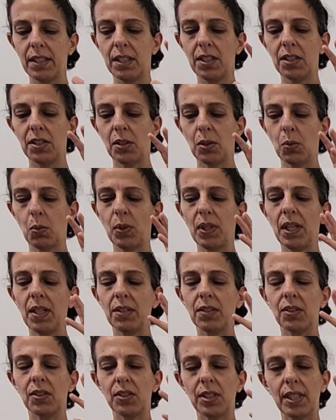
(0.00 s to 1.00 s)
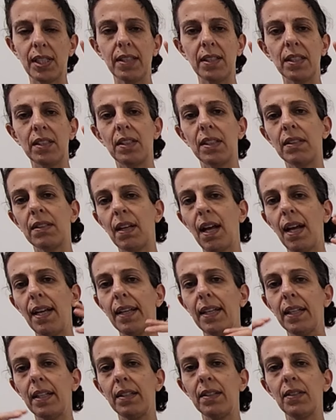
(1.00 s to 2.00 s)
So we understand that the Tai
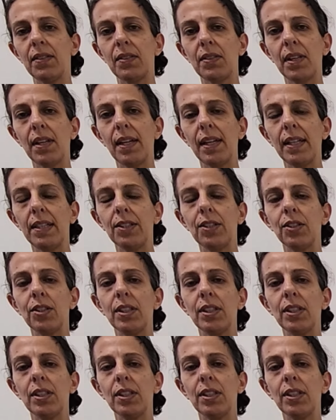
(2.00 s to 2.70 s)
Yin stage